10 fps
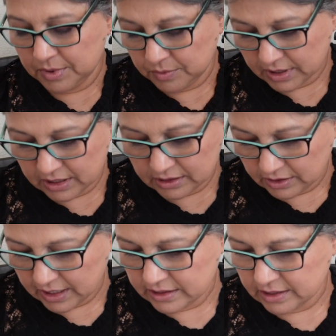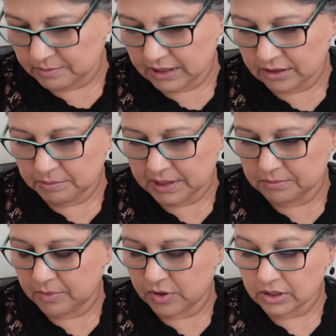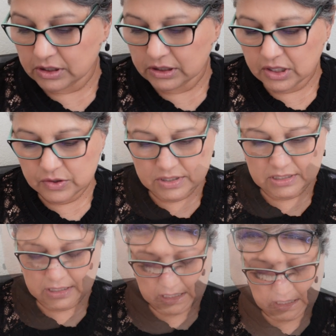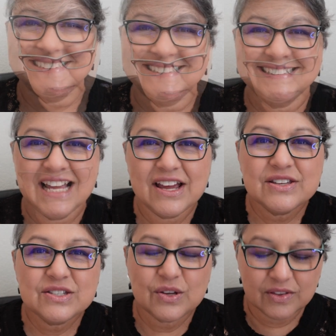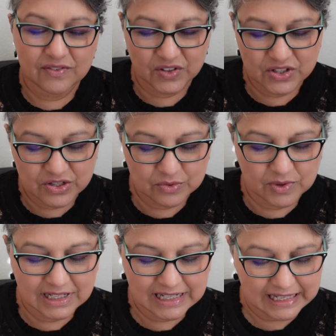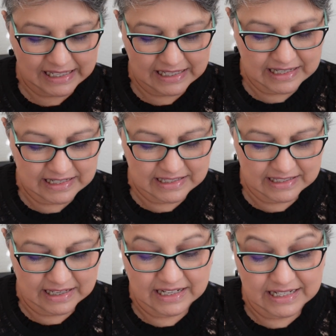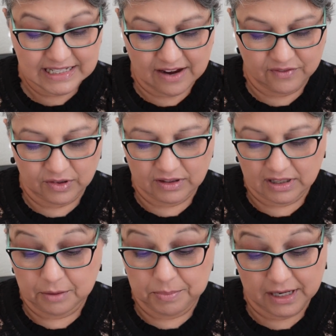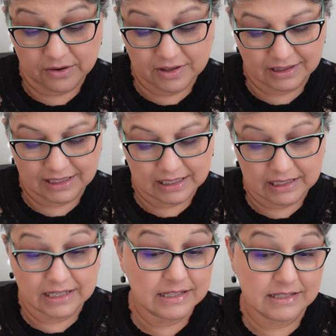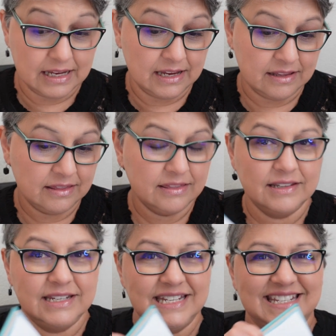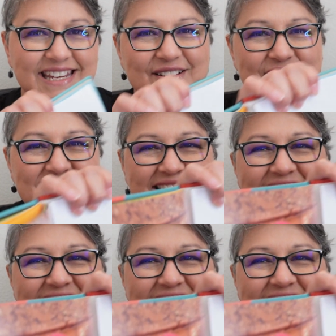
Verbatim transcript: but we're gonna look at them a little bit more closely. So, so the first one is Devil. Apparently, he's in the details.